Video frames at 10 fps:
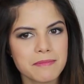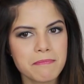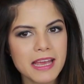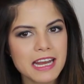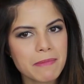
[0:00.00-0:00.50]

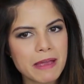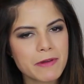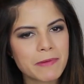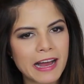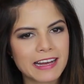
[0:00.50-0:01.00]
Mini
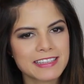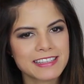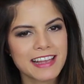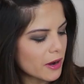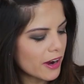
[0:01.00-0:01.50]
paper
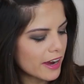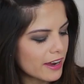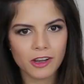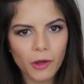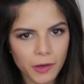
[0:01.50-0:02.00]
pads by
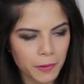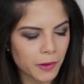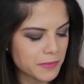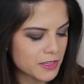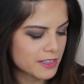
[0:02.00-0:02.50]

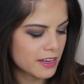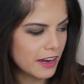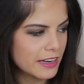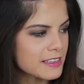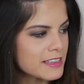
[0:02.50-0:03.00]
Lollipop
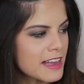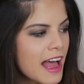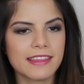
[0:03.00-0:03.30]
Designs.